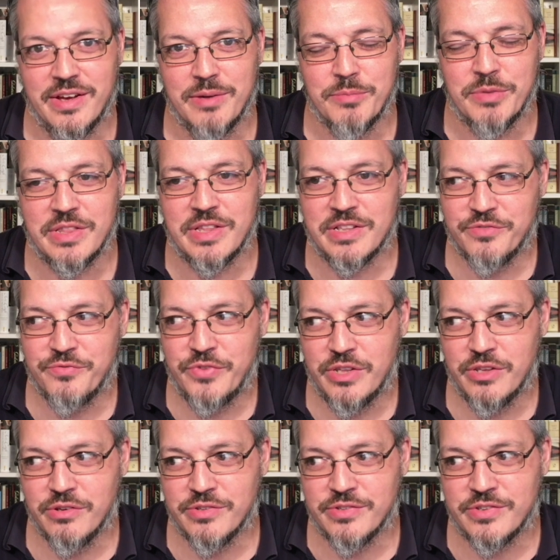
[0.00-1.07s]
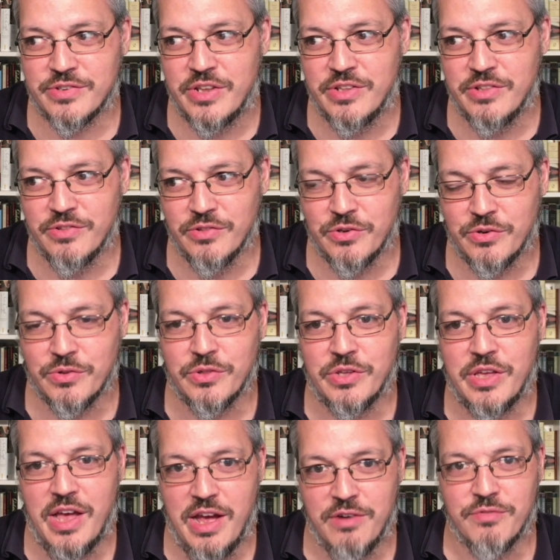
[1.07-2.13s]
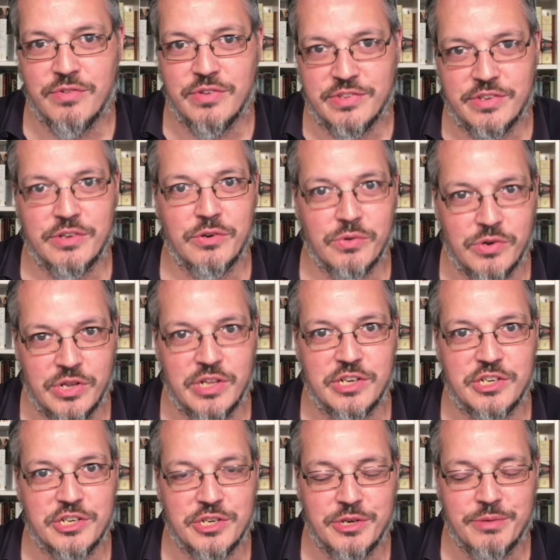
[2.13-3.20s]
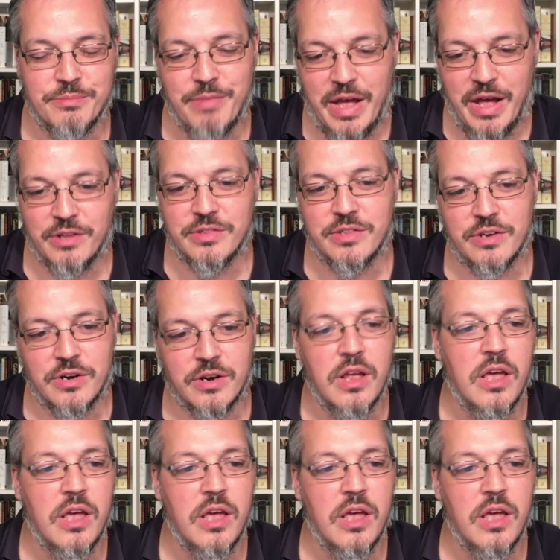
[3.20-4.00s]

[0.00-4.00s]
I mean, that's videos in literally every single niche out there.